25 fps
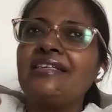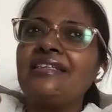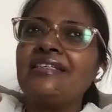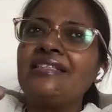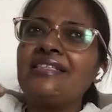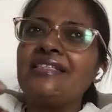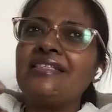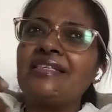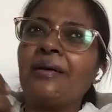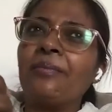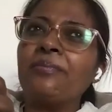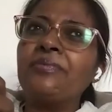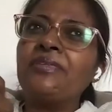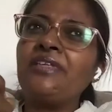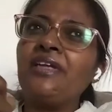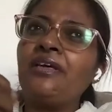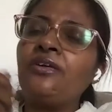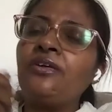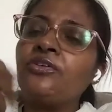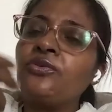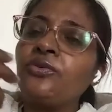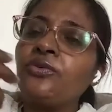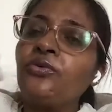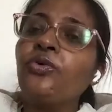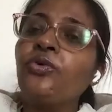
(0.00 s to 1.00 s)
it is
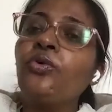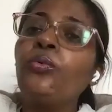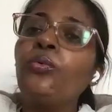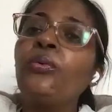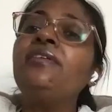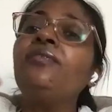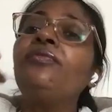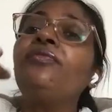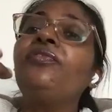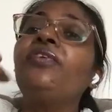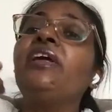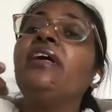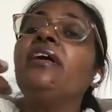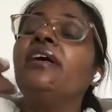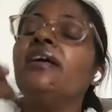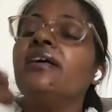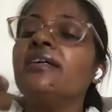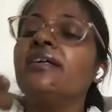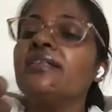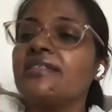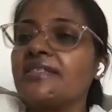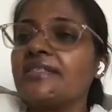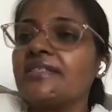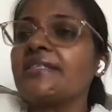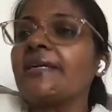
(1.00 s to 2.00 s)
something to do with the
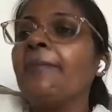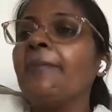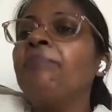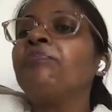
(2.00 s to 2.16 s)
fingers.